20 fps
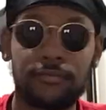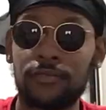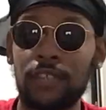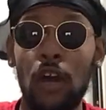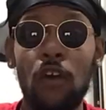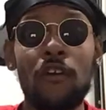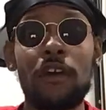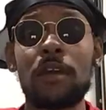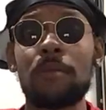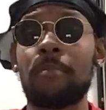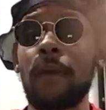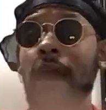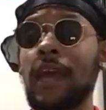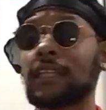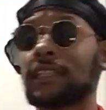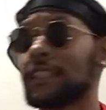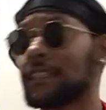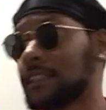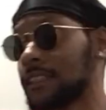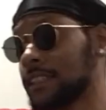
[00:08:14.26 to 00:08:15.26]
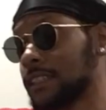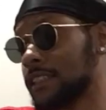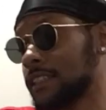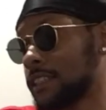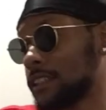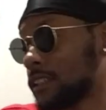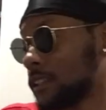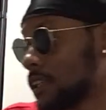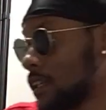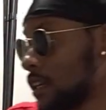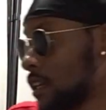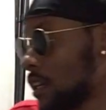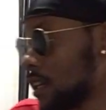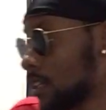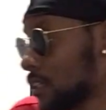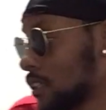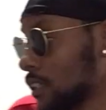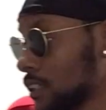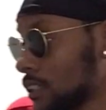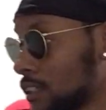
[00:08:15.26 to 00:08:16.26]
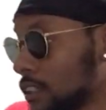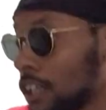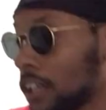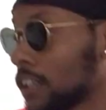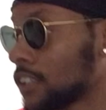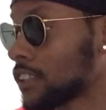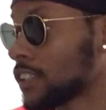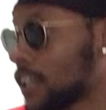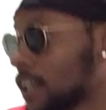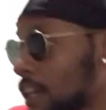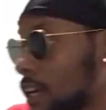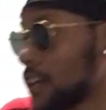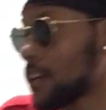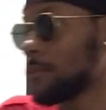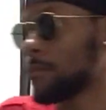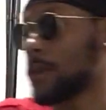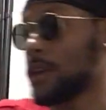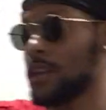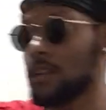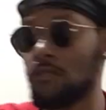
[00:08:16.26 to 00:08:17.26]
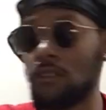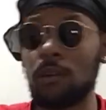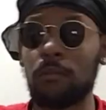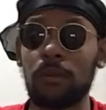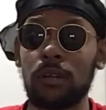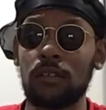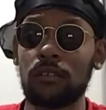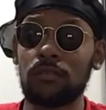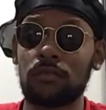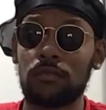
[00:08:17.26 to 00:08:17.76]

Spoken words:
Don't even pay attention to these knuckles out here, man. You with me?